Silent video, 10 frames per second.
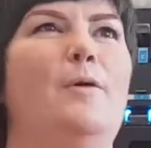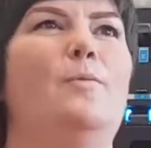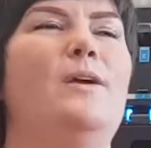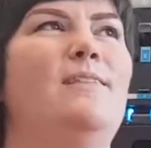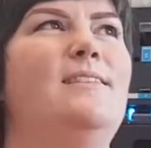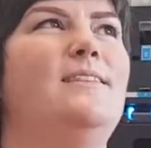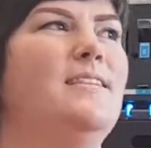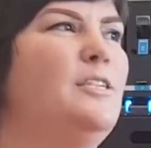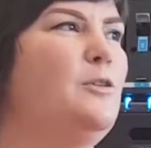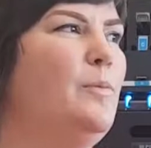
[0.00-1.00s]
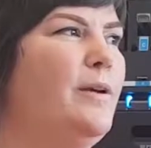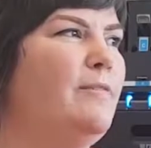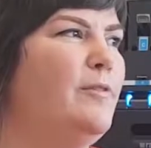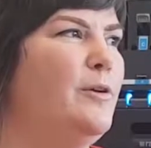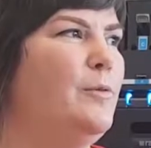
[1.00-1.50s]
We're in the digital
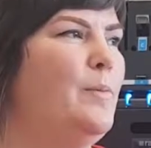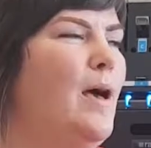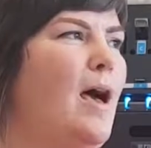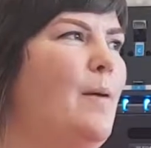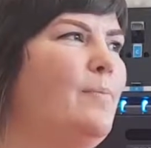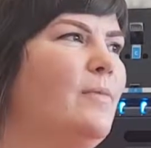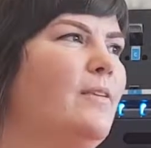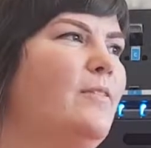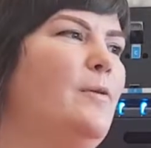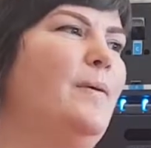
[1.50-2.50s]
print room, so